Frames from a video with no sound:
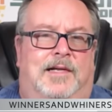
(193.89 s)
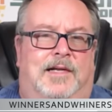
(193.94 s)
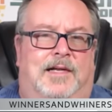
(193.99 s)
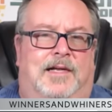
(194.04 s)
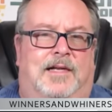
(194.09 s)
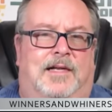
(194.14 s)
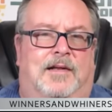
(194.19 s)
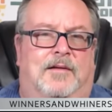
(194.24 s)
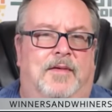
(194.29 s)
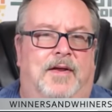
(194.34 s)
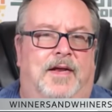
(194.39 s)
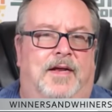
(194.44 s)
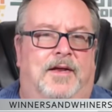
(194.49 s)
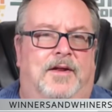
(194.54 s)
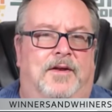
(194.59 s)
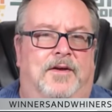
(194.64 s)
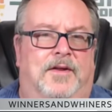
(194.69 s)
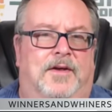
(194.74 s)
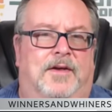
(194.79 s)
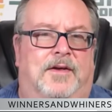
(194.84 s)
Um,
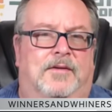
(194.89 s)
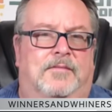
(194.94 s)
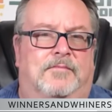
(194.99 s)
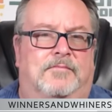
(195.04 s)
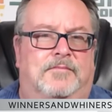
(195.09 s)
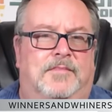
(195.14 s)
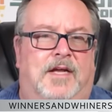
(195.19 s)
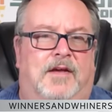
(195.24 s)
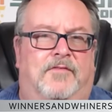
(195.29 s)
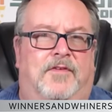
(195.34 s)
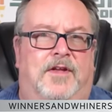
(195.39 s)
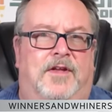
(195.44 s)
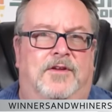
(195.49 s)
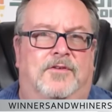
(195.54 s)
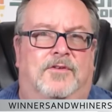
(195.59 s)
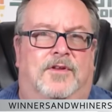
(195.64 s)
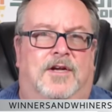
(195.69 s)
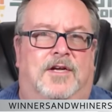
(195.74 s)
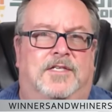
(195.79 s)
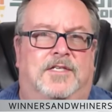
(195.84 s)
and uh,
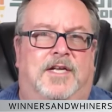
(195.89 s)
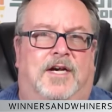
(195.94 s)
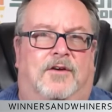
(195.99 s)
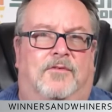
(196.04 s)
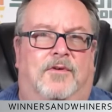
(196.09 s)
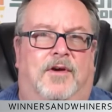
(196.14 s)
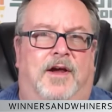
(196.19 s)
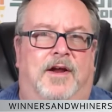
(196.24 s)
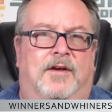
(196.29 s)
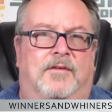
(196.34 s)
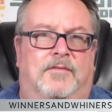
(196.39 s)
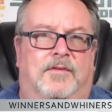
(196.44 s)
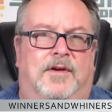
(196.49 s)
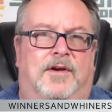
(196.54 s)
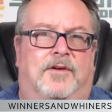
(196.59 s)
FAU lost outright.